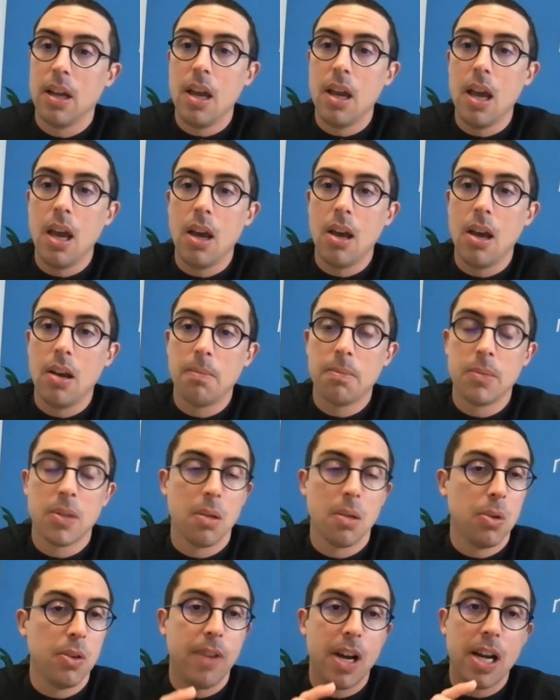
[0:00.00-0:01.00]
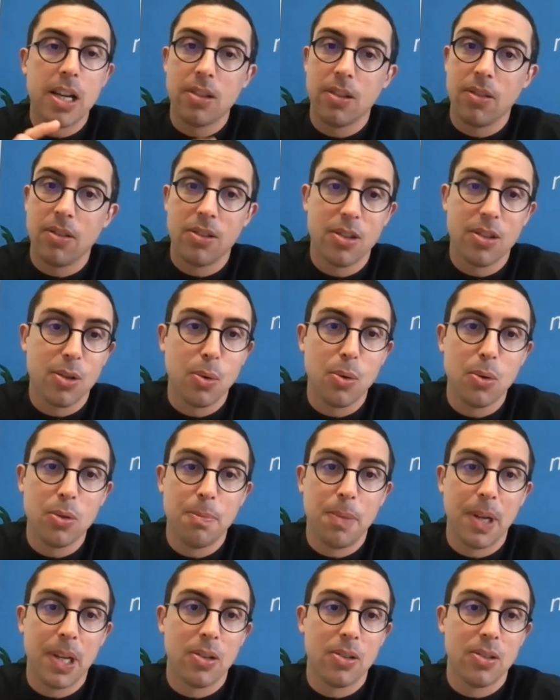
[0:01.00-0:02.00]
Some advice on the schools,
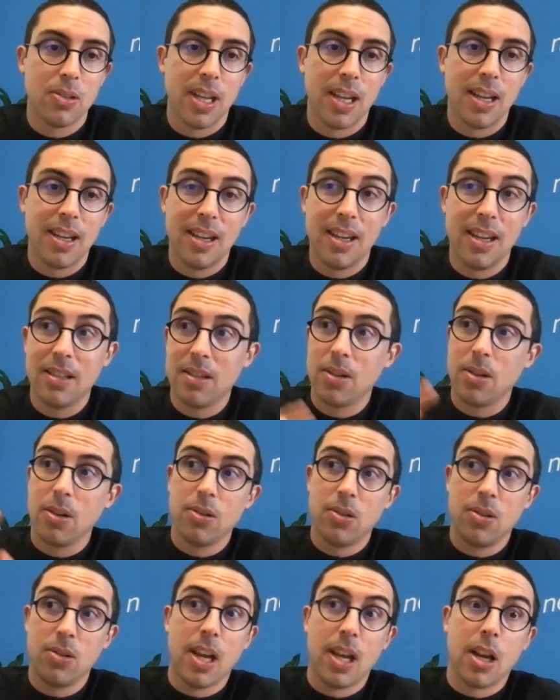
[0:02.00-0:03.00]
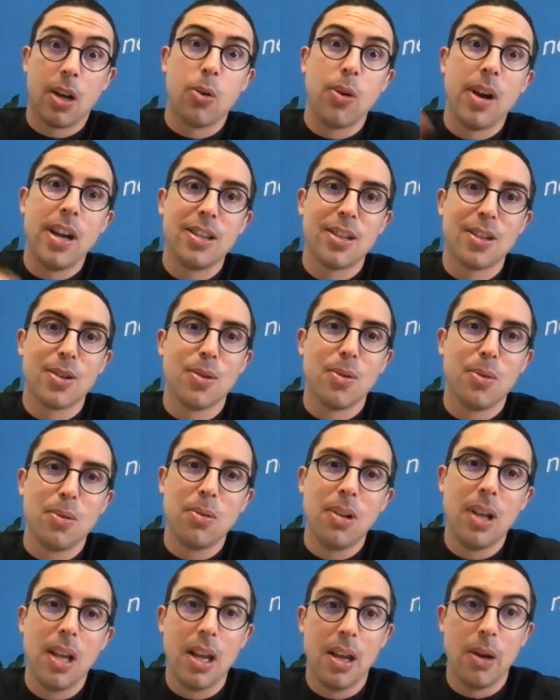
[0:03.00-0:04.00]
because their kids go to that great school,